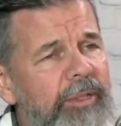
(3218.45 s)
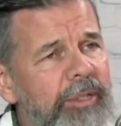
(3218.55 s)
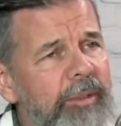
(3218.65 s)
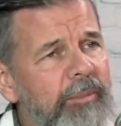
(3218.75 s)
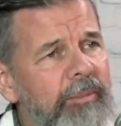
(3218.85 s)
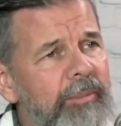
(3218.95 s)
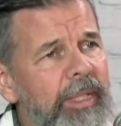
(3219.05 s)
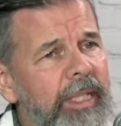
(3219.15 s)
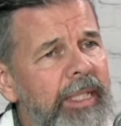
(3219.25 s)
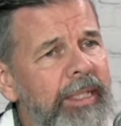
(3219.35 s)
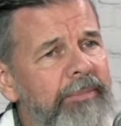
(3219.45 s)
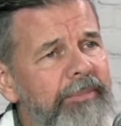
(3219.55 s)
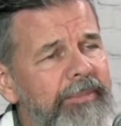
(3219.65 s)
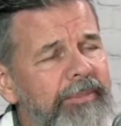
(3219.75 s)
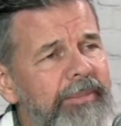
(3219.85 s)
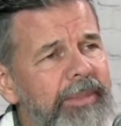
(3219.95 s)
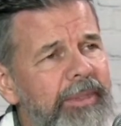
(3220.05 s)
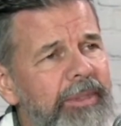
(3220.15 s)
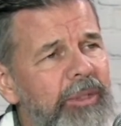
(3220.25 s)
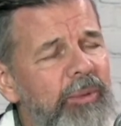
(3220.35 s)
Give us some
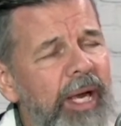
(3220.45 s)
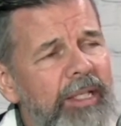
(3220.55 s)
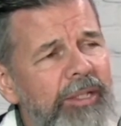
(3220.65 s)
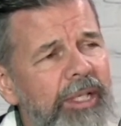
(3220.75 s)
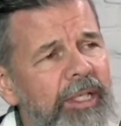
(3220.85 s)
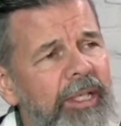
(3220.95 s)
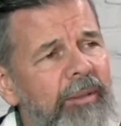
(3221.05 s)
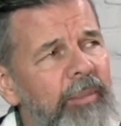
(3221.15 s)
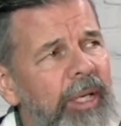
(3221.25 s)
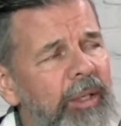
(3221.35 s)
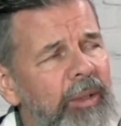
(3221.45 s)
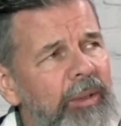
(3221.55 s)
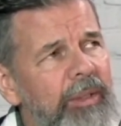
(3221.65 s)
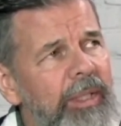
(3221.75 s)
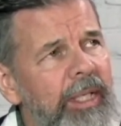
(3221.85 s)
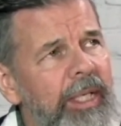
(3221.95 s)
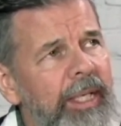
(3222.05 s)
direction about